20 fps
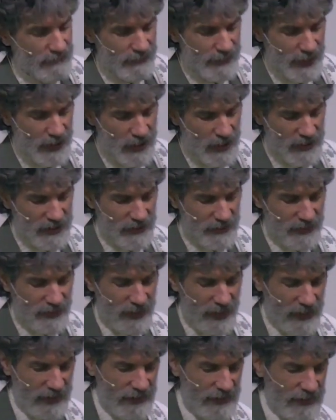because of
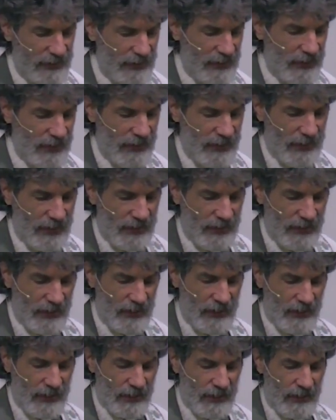this.
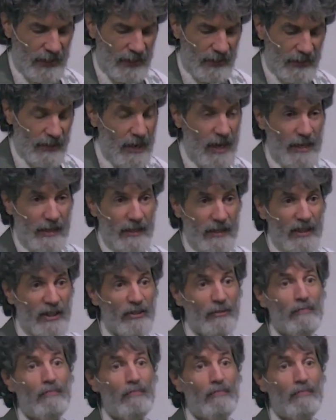God, in His